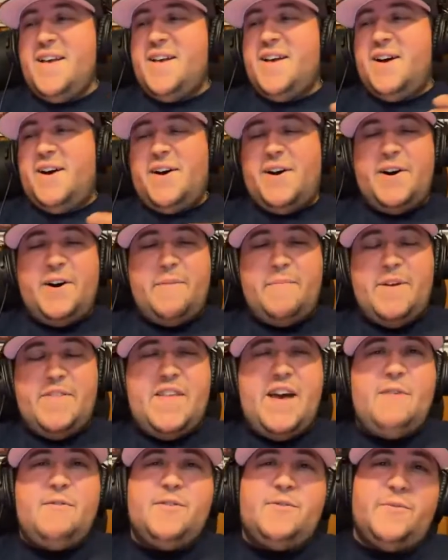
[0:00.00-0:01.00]
And
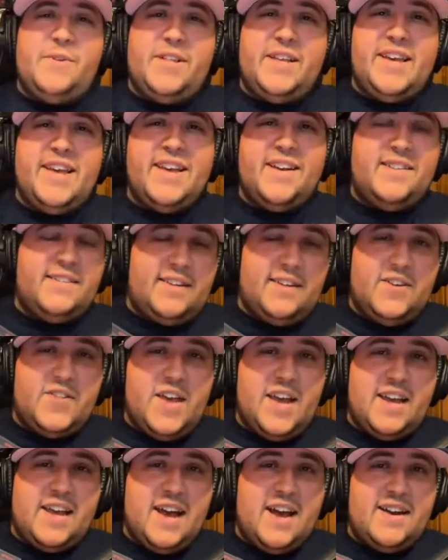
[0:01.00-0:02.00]
that was really it until
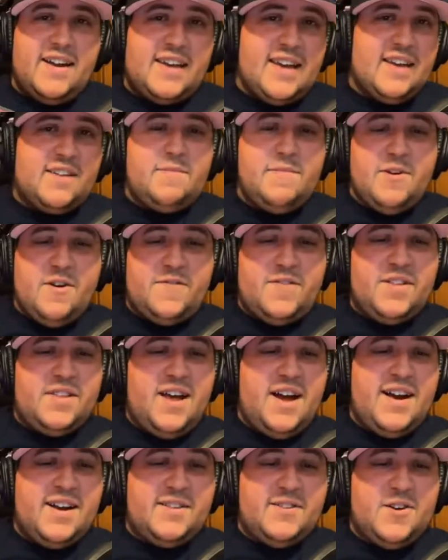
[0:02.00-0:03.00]
they kind of kicked me off the
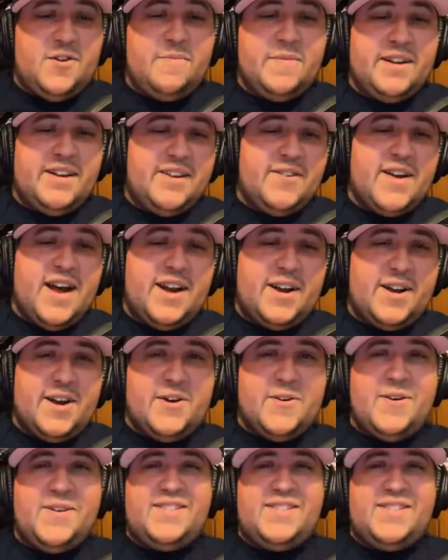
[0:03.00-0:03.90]
line and told me that you got to go.